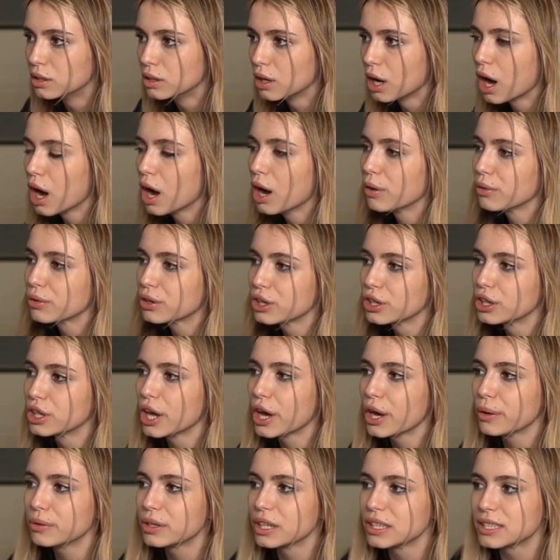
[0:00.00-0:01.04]
Oh,
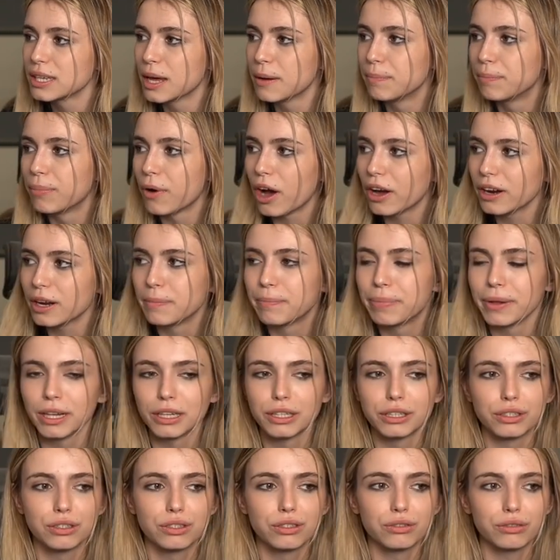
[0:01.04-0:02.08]
Knut is a
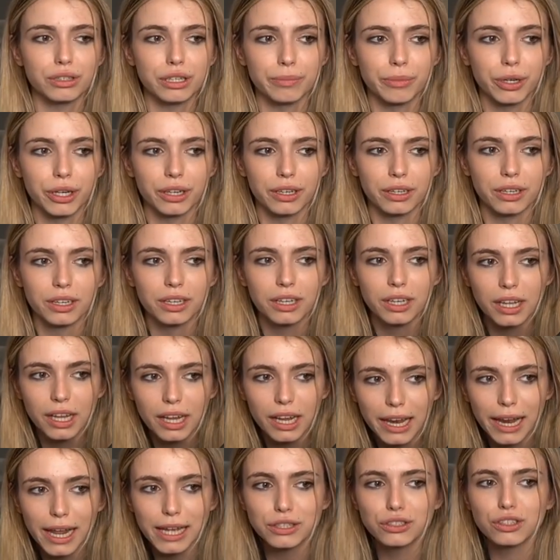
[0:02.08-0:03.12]
bodybuilder streamer.
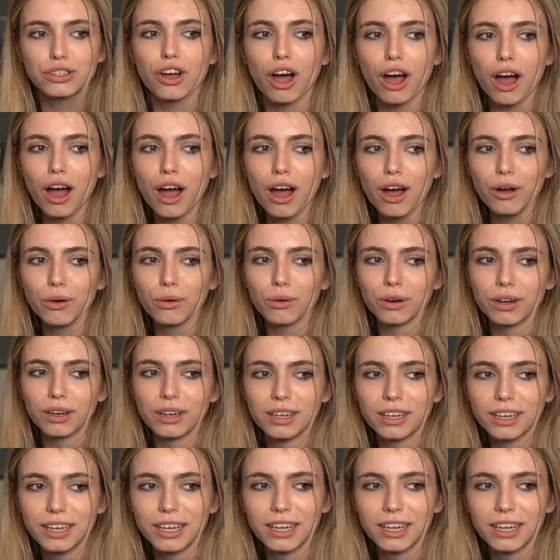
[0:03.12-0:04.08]
Let's go!